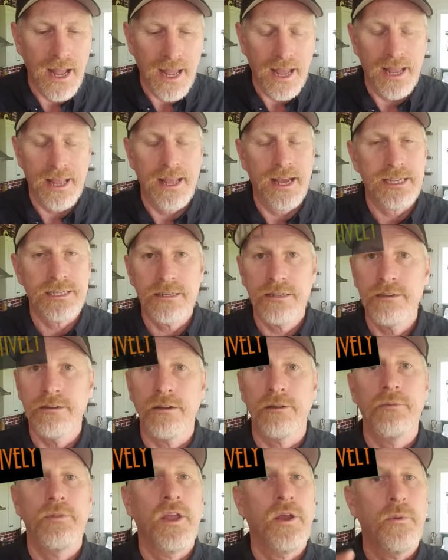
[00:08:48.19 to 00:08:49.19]
Hey guys,
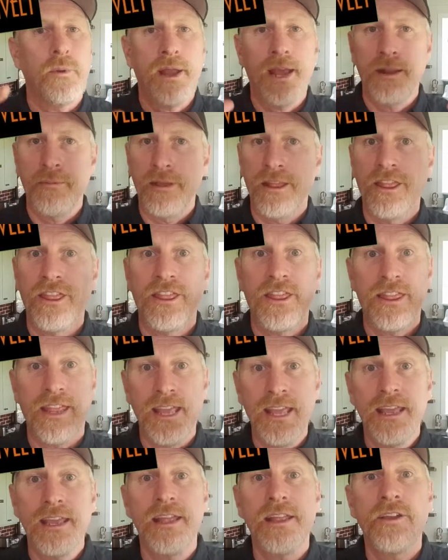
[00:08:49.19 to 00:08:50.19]
look, we got to be
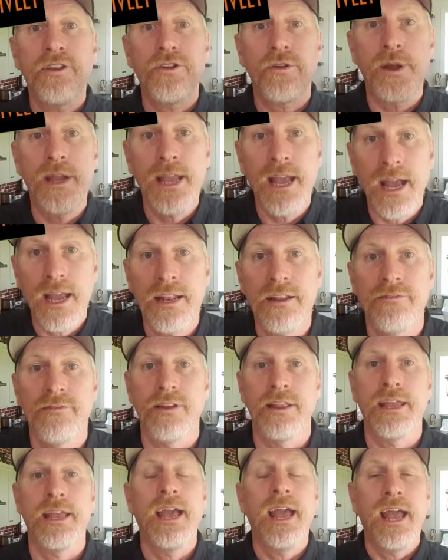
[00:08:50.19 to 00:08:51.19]
thinking
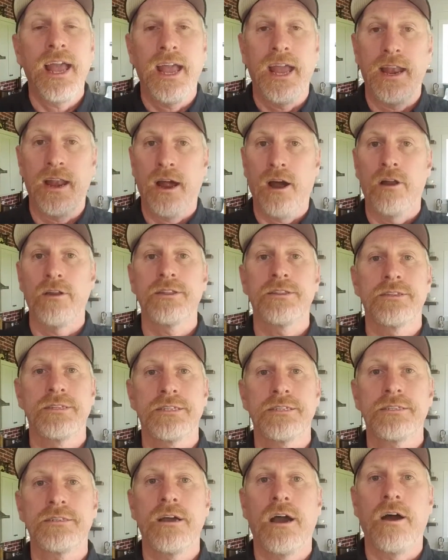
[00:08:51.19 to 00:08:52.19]
creatively in all of this
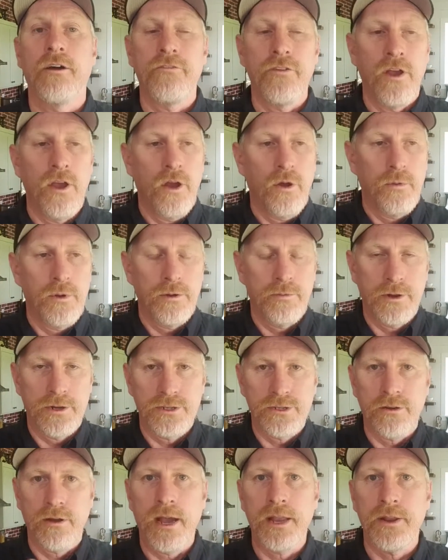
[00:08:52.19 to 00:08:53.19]
stuff when we're
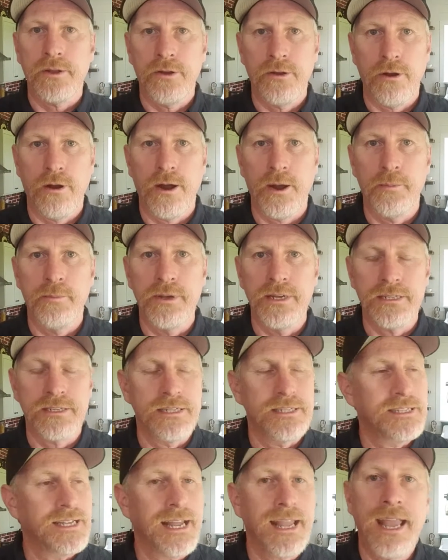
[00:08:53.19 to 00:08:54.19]
trying to grow our
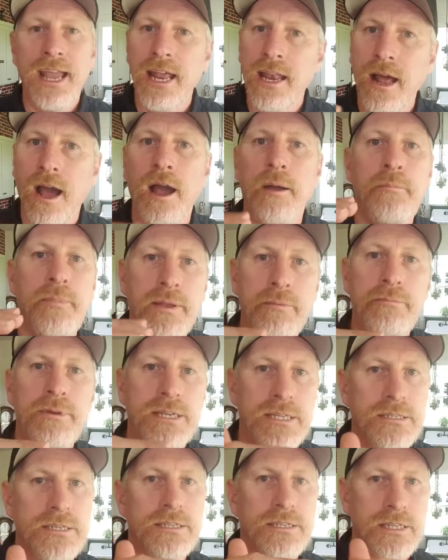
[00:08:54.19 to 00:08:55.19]
business. It cannot be
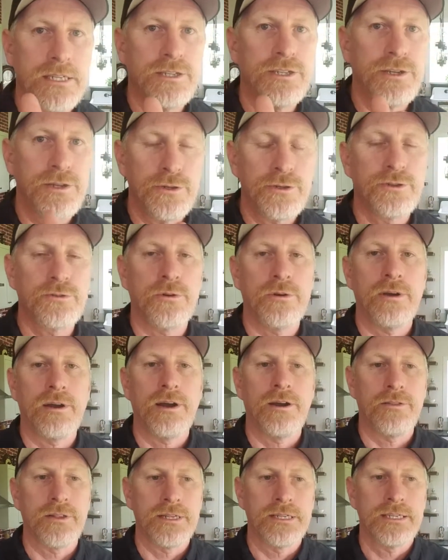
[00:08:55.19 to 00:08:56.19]
business as usual
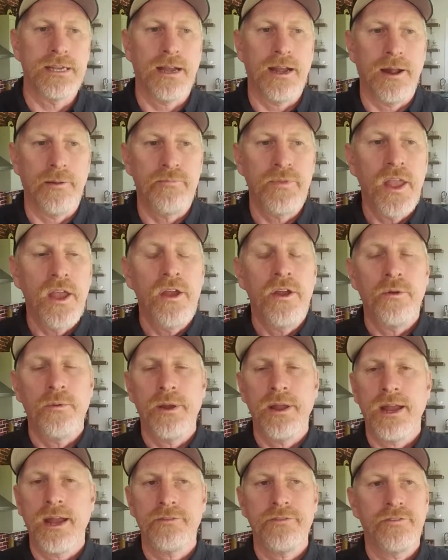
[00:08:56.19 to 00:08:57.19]
all the time.
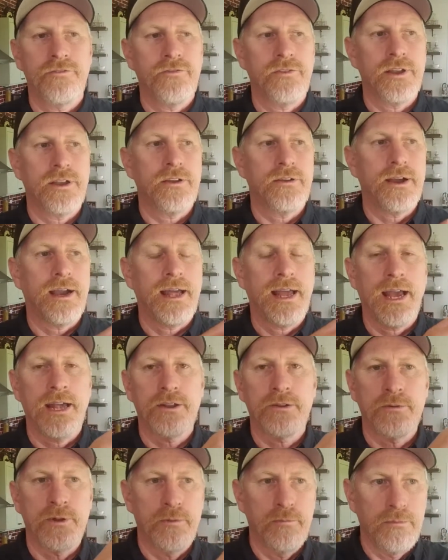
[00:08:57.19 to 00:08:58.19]
We have to figure out how
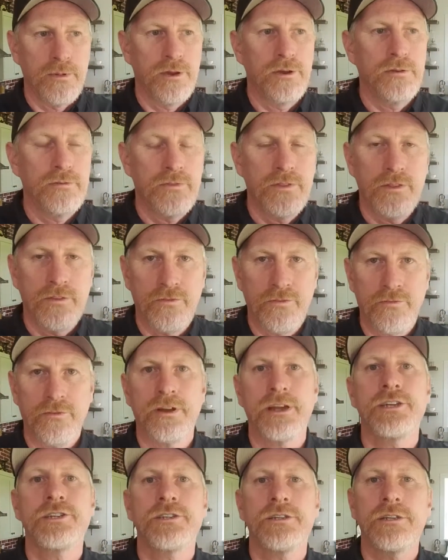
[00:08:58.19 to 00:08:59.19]
to remove the
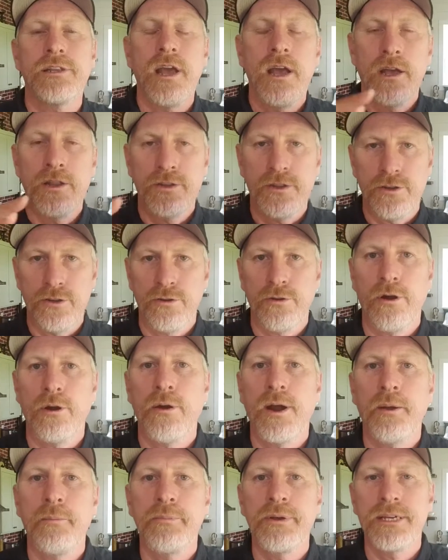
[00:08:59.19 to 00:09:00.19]
friction to grow
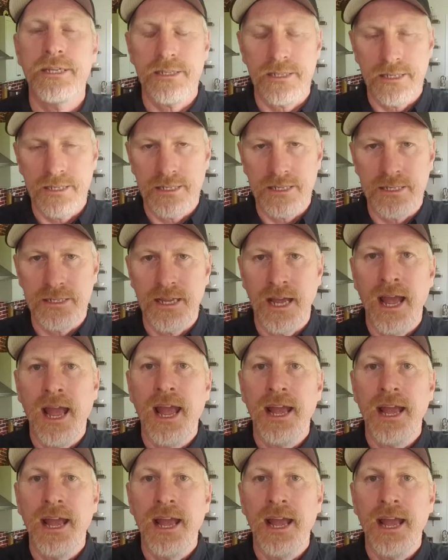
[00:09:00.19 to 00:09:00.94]
our businesses.